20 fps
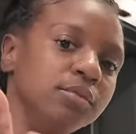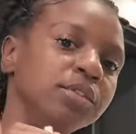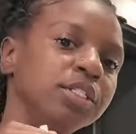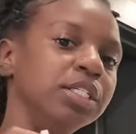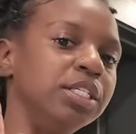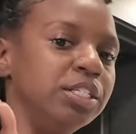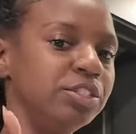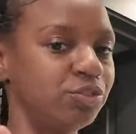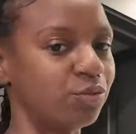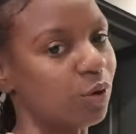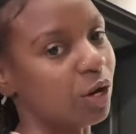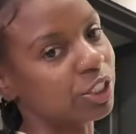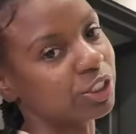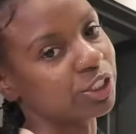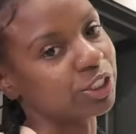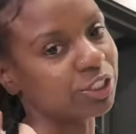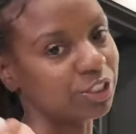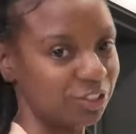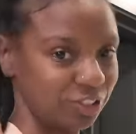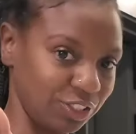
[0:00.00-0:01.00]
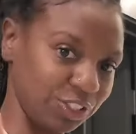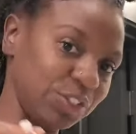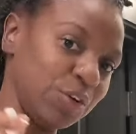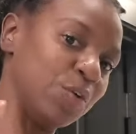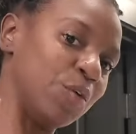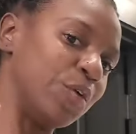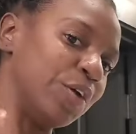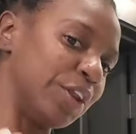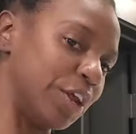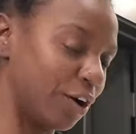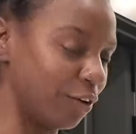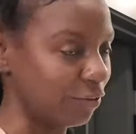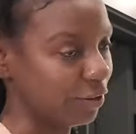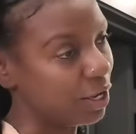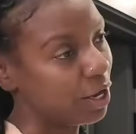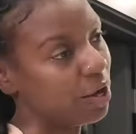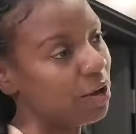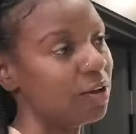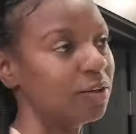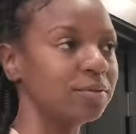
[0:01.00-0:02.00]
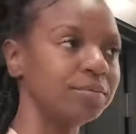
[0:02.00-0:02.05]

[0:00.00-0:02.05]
The dishwasher just going off, y'all.